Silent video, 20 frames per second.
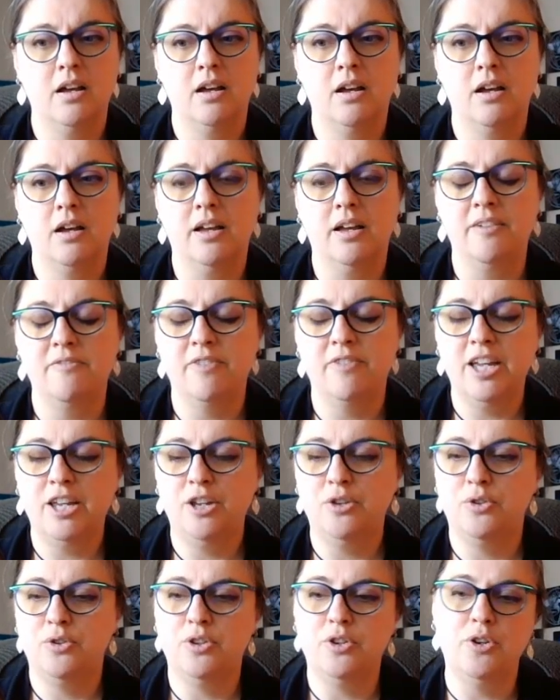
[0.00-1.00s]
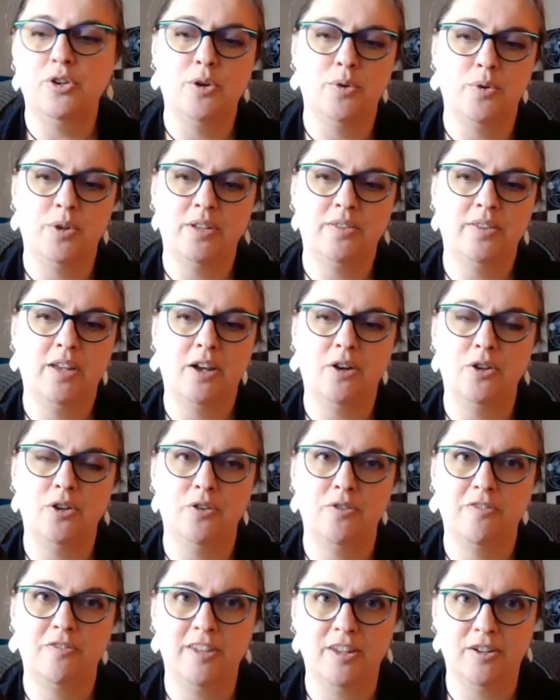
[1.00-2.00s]
I invite you to notice how you
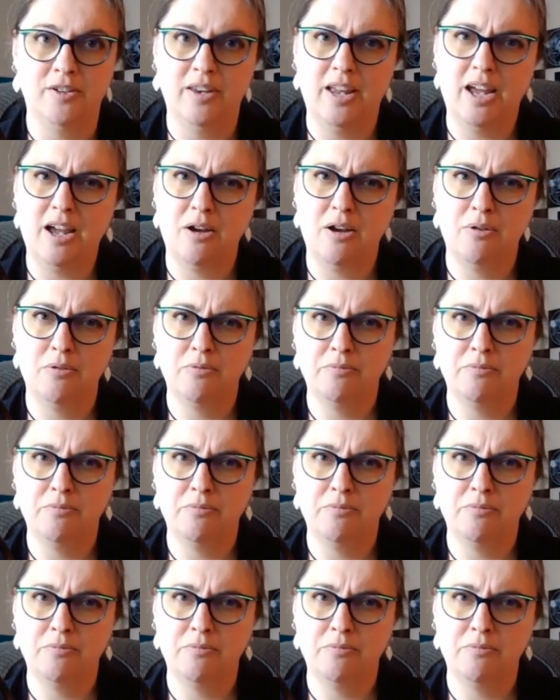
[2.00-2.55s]
feel now.